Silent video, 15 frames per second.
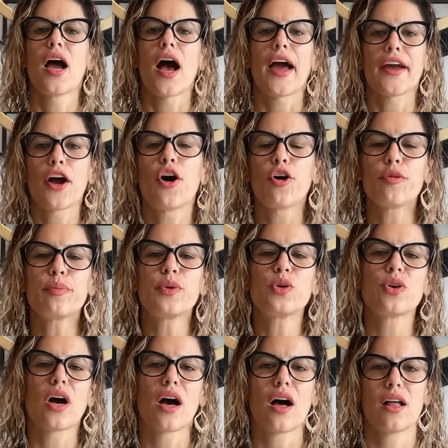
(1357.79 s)
I hope you
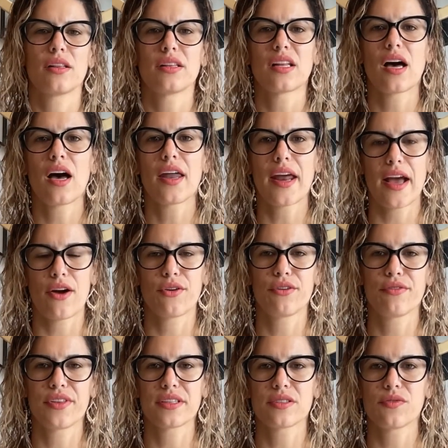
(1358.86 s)
got a lot out of
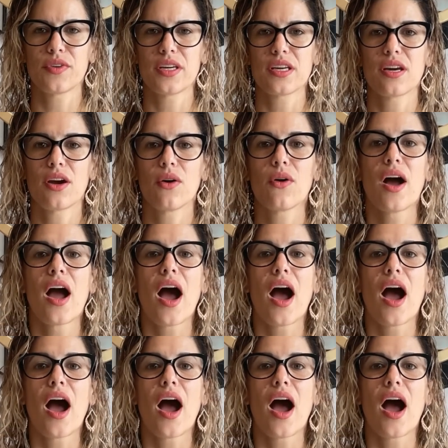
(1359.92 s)
this video.